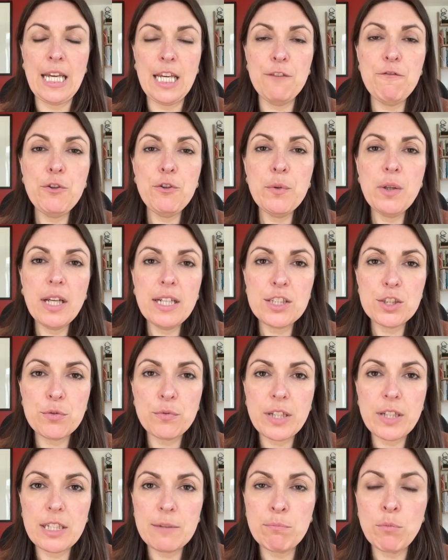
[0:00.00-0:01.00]
If you'd like to
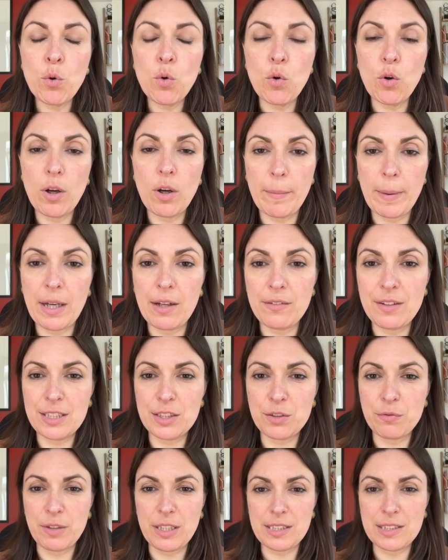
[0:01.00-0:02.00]
read more about
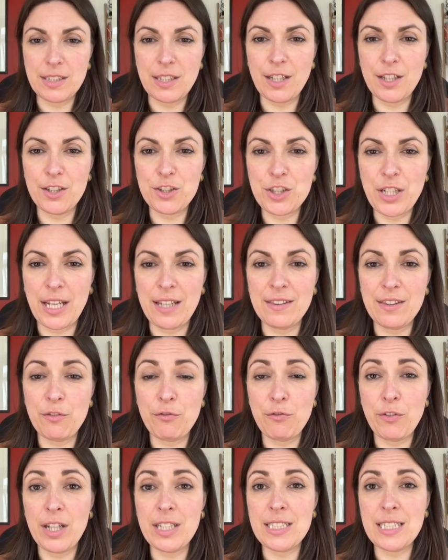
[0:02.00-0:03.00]
this research and the
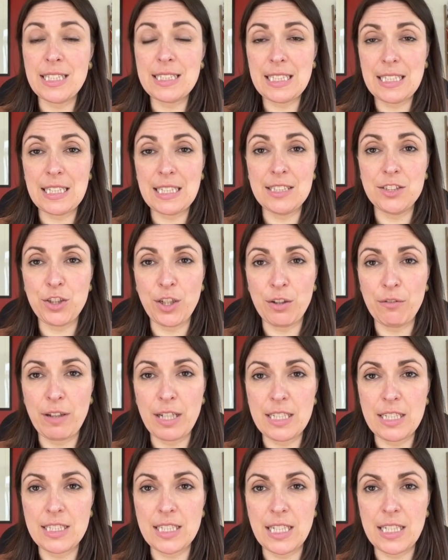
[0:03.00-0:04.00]
findings it has
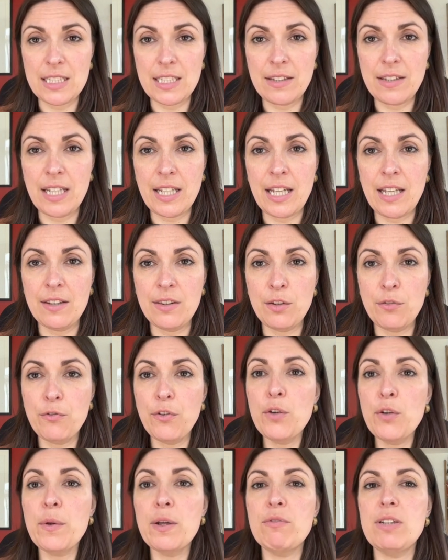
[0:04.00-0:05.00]
generated, then the
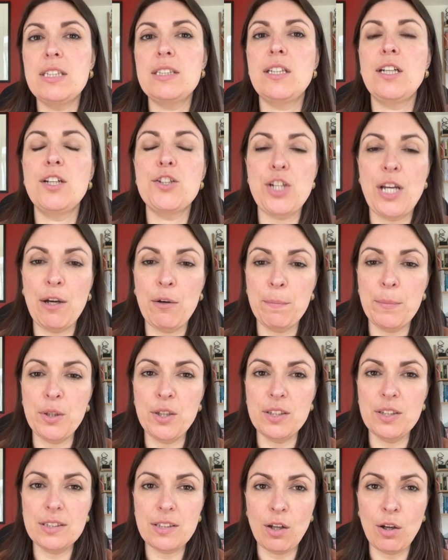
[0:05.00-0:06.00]
following research
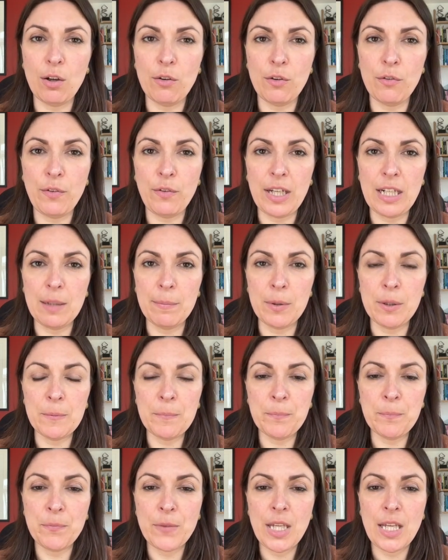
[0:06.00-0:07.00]
outputs are
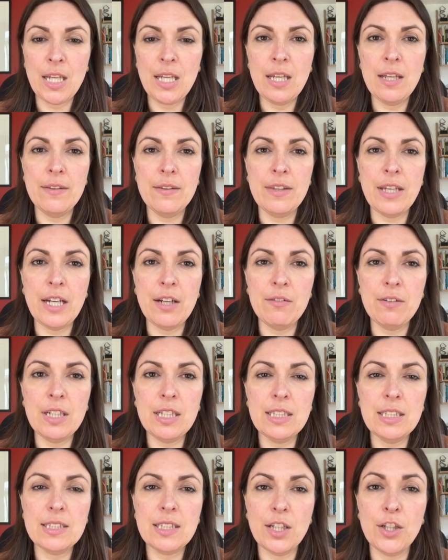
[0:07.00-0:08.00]
available. There
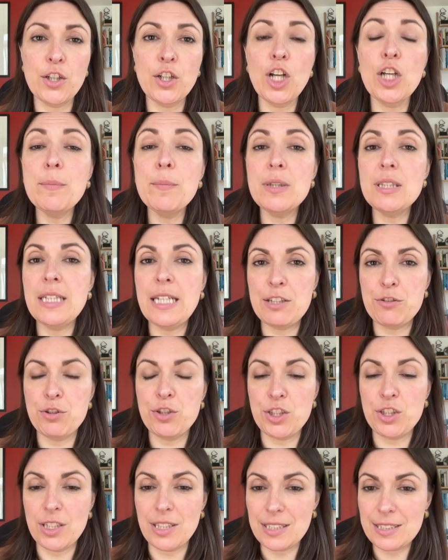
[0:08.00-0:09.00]
is a global
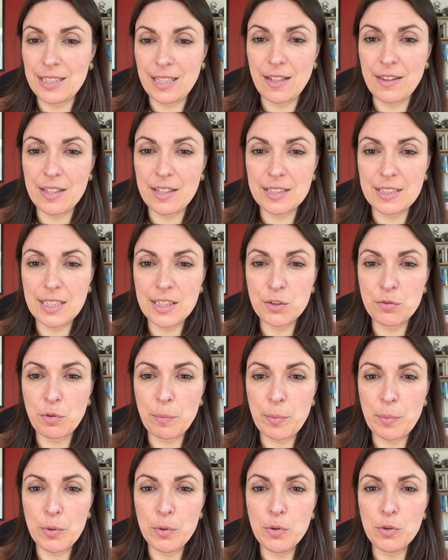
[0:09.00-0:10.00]
literature synthesis
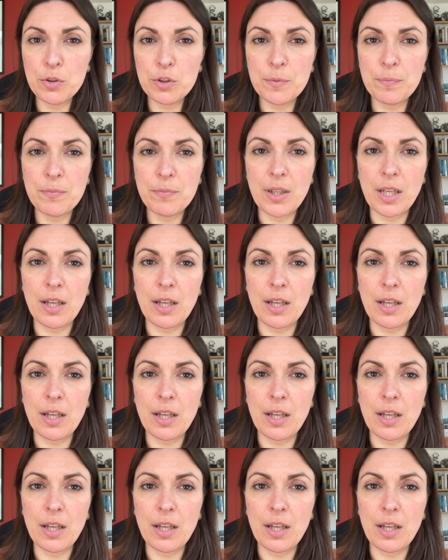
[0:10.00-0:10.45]
report,